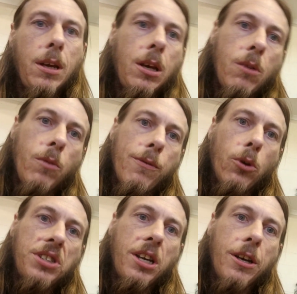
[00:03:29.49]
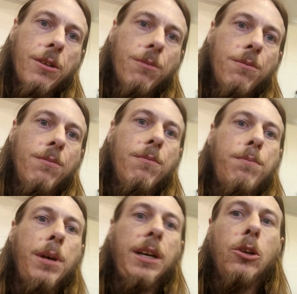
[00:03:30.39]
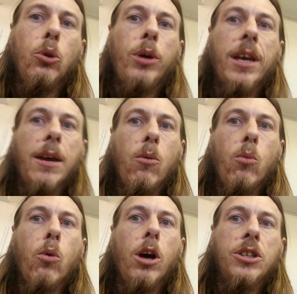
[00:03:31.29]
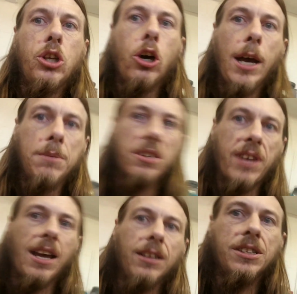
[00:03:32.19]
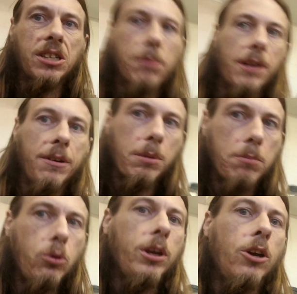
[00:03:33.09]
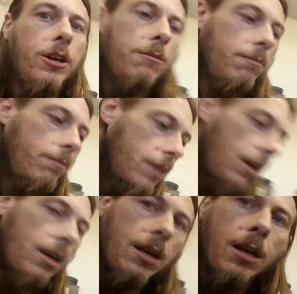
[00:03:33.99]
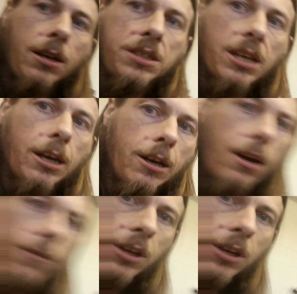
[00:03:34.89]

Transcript: we've also been working out what types of colours I'm going to be putting on it. So I've got a